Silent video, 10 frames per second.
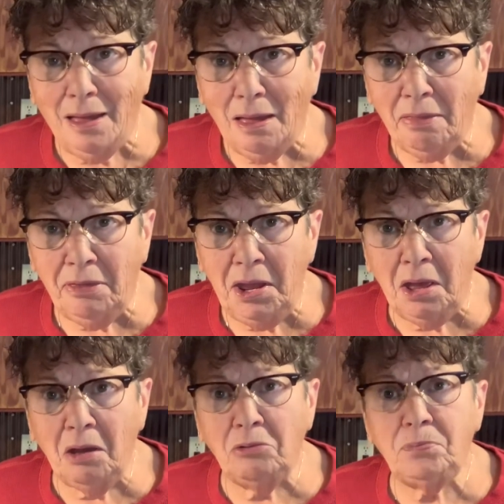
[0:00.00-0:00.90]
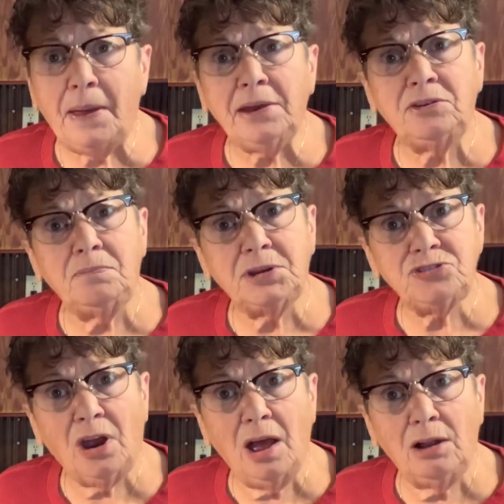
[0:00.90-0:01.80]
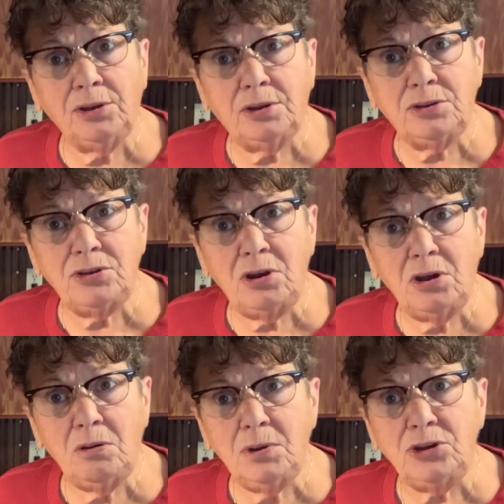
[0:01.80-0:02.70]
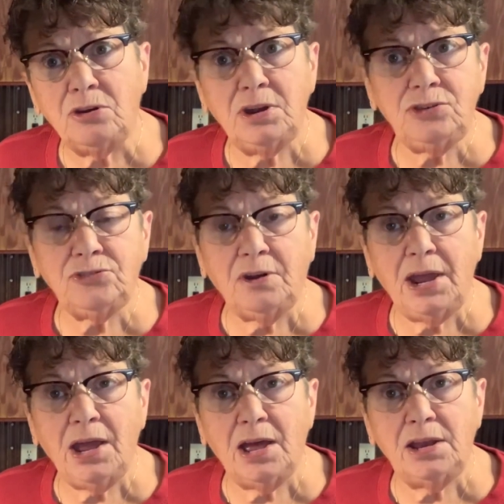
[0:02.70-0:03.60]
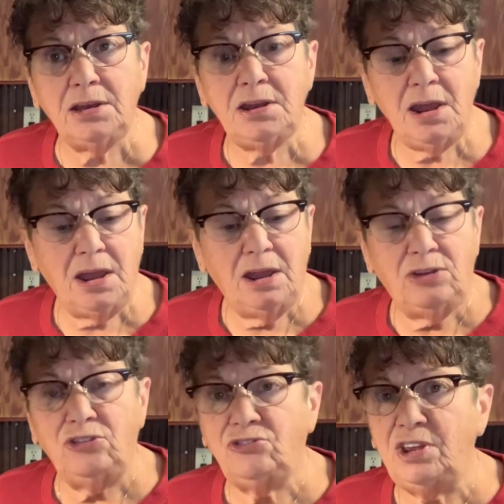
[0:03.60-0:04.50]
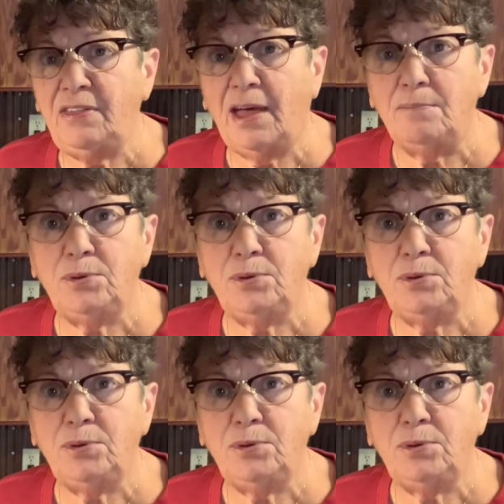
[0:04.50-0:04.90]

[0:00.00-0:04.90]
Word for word: I think it goes back to my childhood, you know, when you're Easter egg hunting, you see that